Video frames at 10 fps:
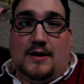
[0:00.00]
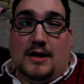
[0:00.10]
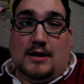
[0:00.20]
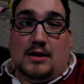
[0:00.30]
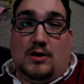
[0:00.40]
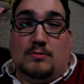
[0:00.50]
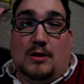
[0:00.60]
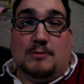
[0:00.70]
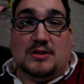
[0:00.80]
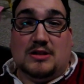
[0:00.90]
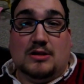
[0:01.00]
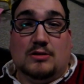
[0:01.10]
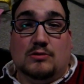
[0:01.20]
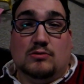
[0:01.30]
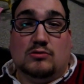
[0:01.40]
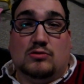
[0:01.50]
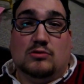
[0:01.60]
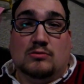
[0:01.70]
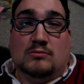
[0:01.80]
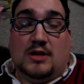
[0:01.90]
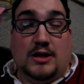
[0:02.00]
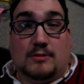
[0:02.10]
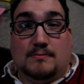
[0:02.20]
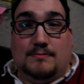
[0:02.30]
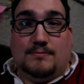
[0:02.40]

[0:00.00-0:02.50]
and I'll probably see you later.